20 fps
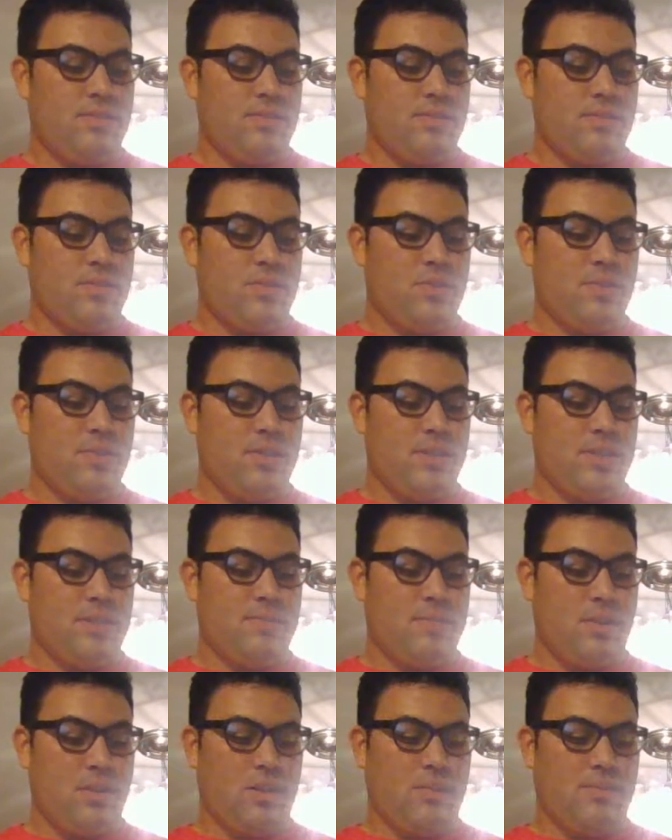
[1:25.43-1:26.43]
should the
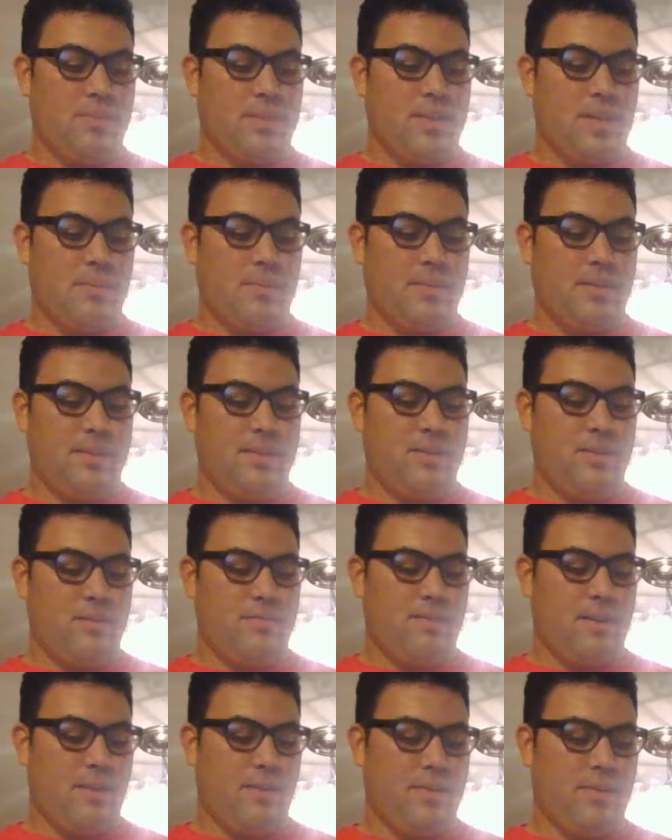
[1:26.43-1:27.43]
smell of this comic lead to
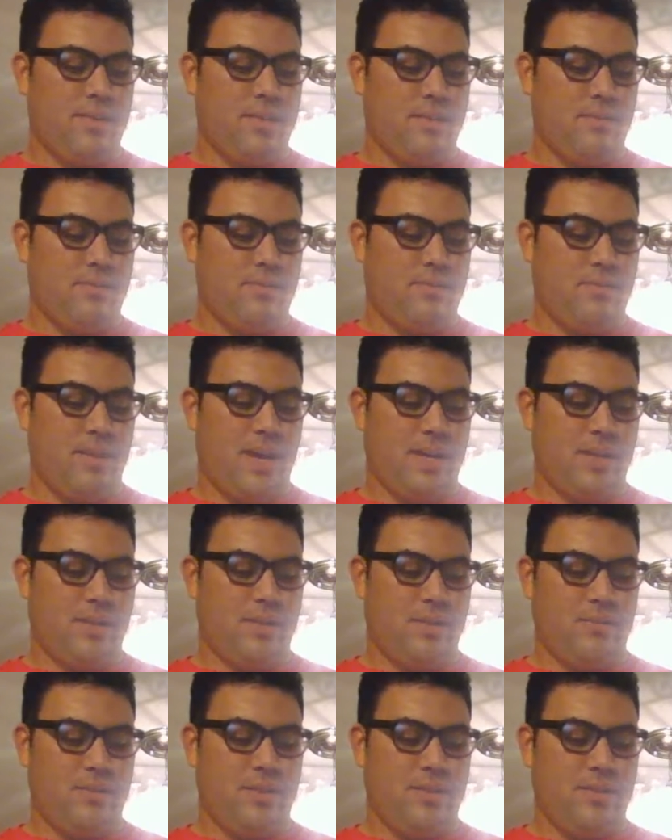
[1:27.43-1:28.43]
devouring several bags
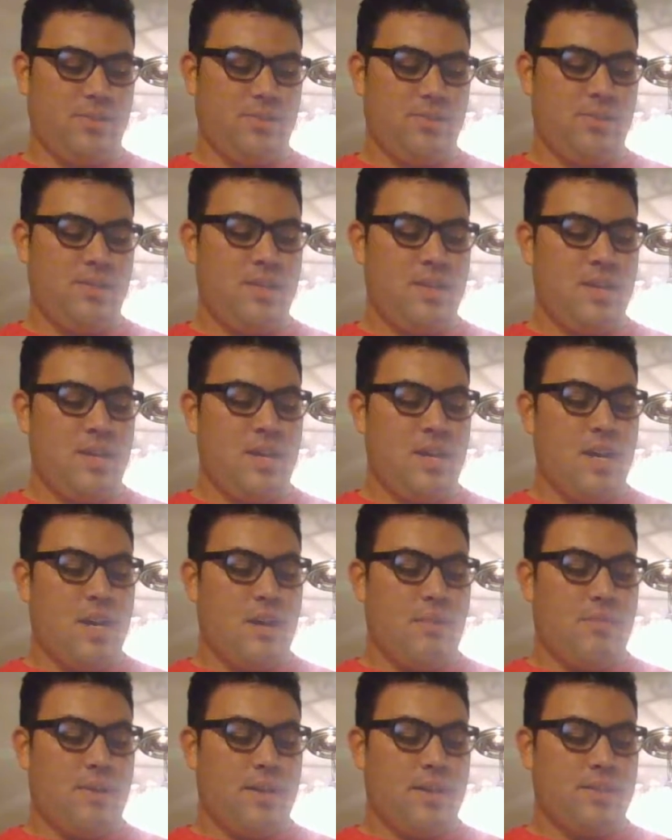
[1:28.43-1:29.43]
of Doritos,
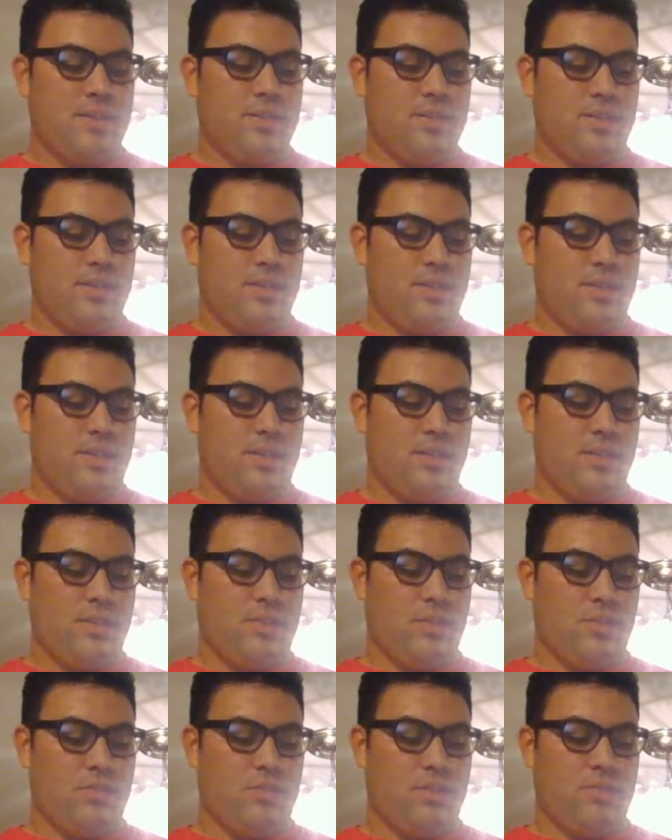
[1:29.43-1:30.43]
box of
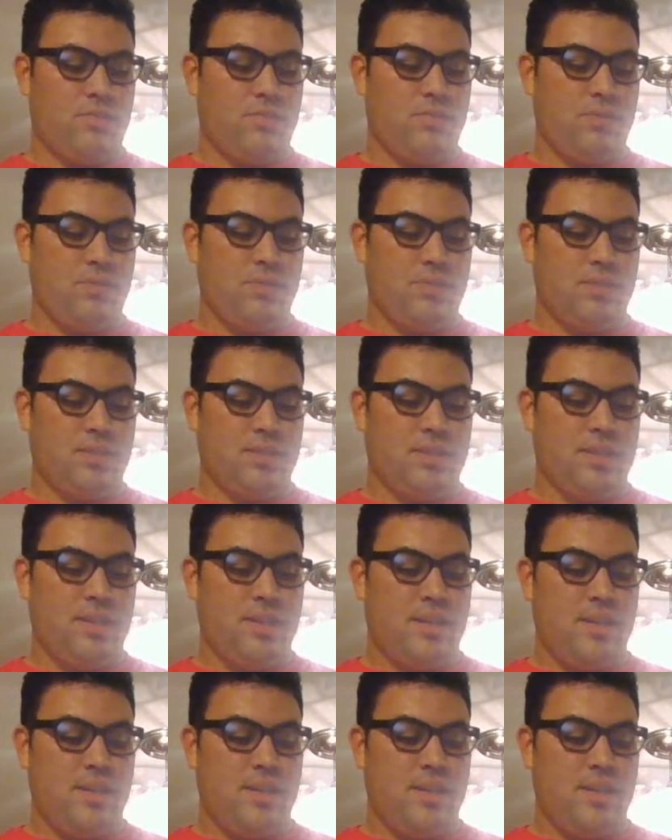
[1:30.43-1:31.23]
toaster strudels,